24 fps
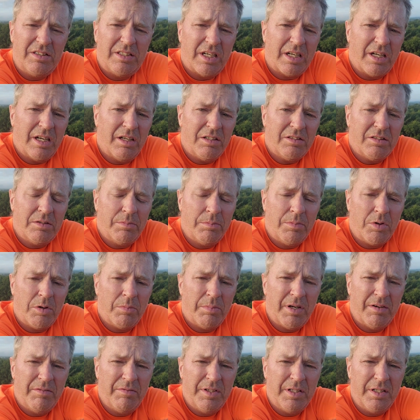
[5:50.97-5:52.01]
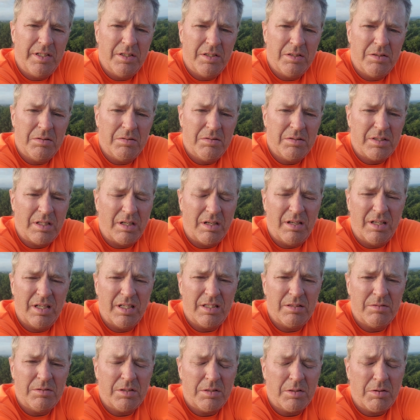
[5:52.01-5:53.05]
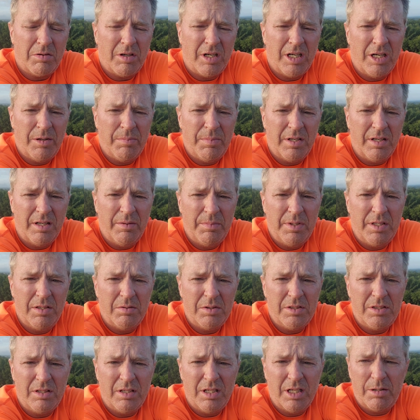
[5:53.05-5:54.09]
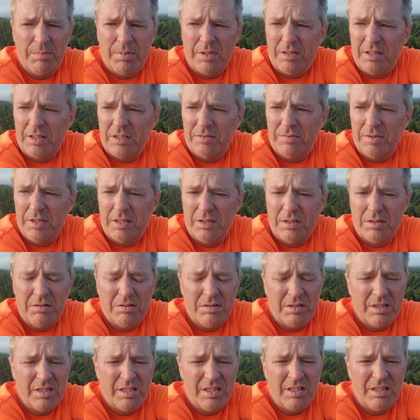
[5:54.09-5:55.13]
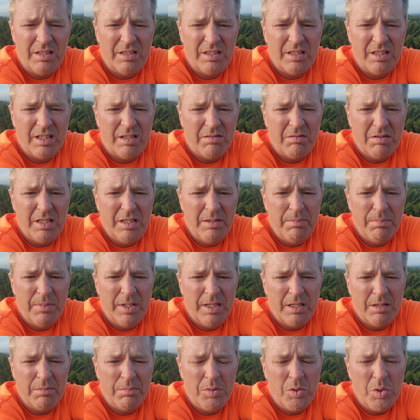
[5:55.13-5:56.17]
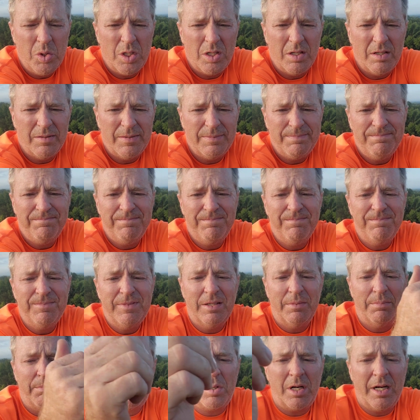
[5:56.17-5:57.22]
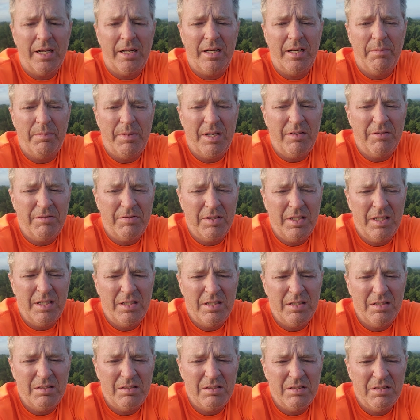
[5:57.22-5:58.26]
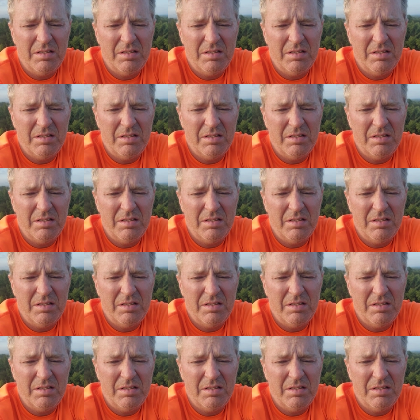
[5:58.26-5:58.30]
check out some more of my videos, like and subscribe, and let me know what you like about these videos, and I'll keep making more. Brad, and I'm out for now.